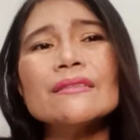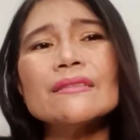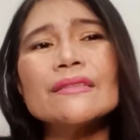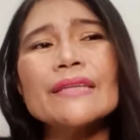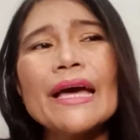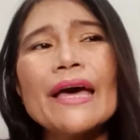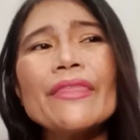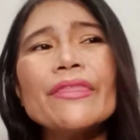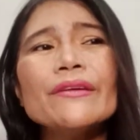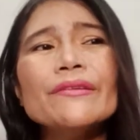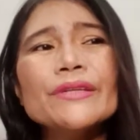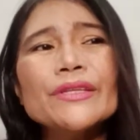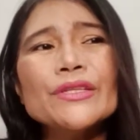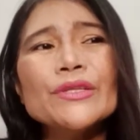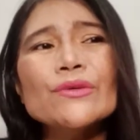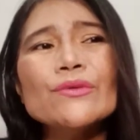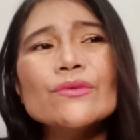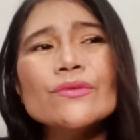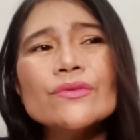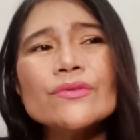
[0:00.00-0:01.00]
gathering
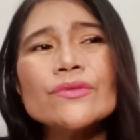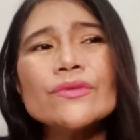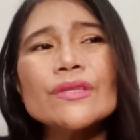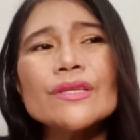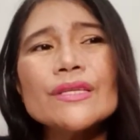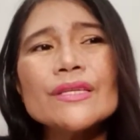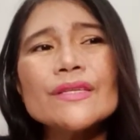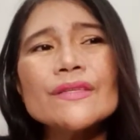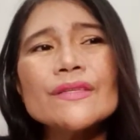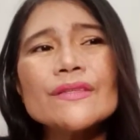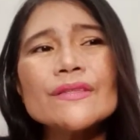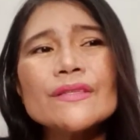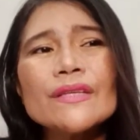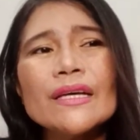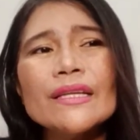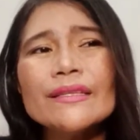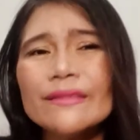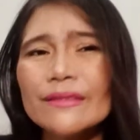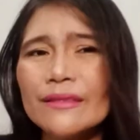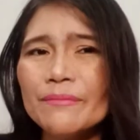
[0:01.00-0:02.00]
news is a
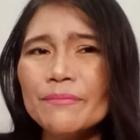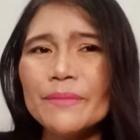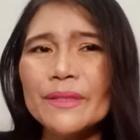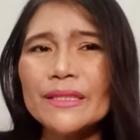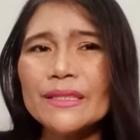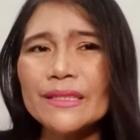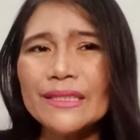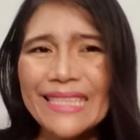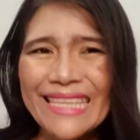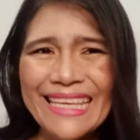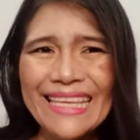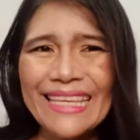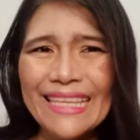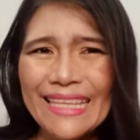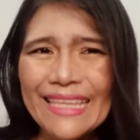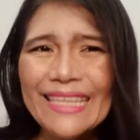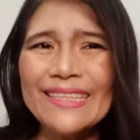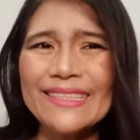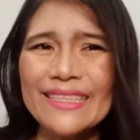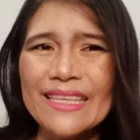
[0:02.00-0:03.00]
little bit
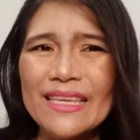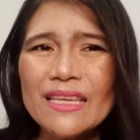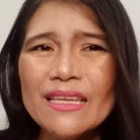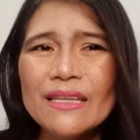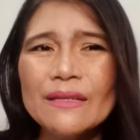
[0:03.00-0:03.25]
easy,